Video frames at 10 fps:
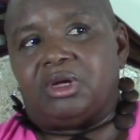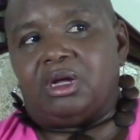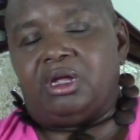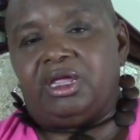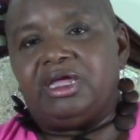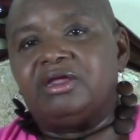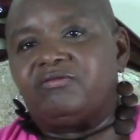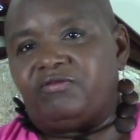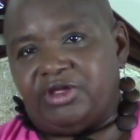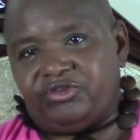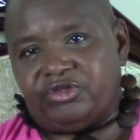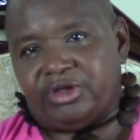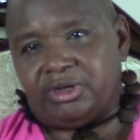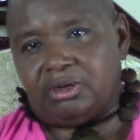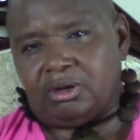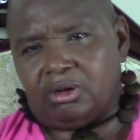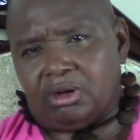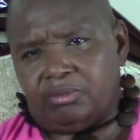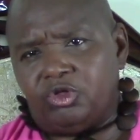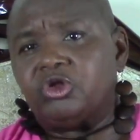a conviction,
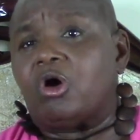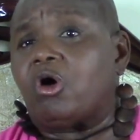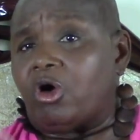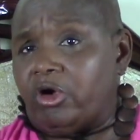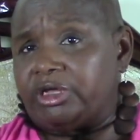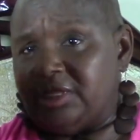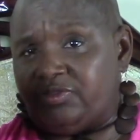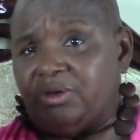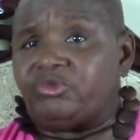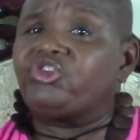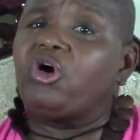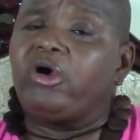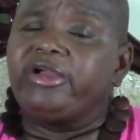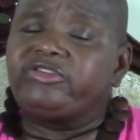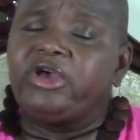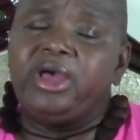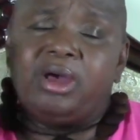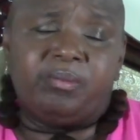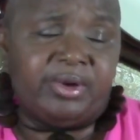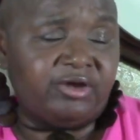or get them charged.
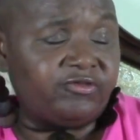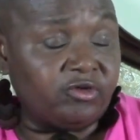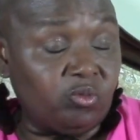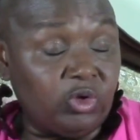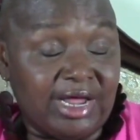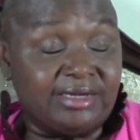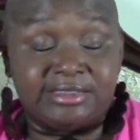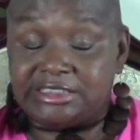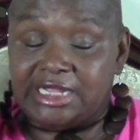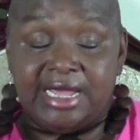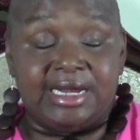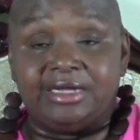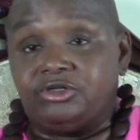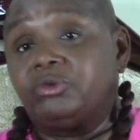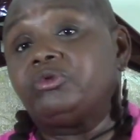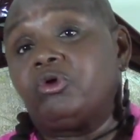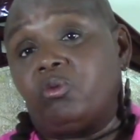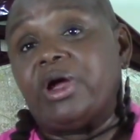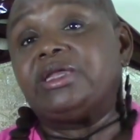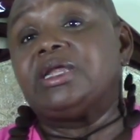But from what I understand, I don't know
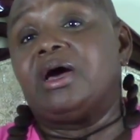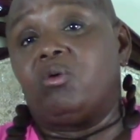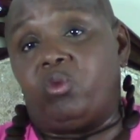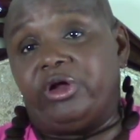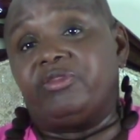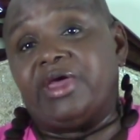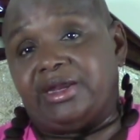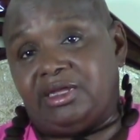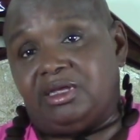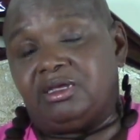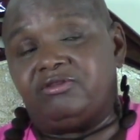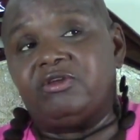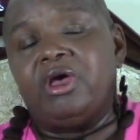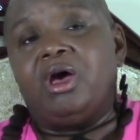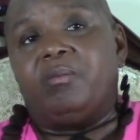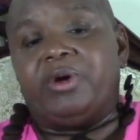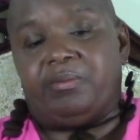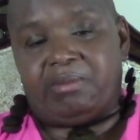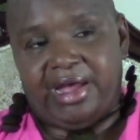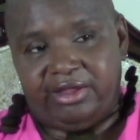right now where that is. But
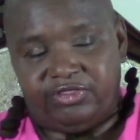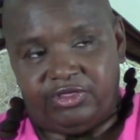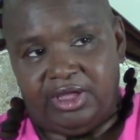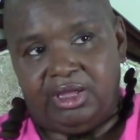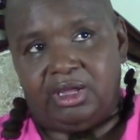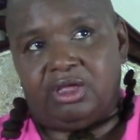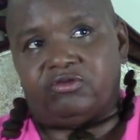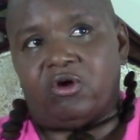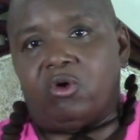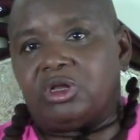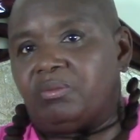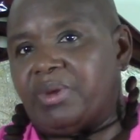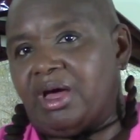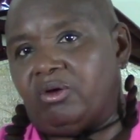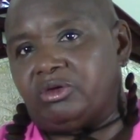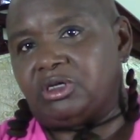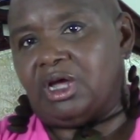my thing is all about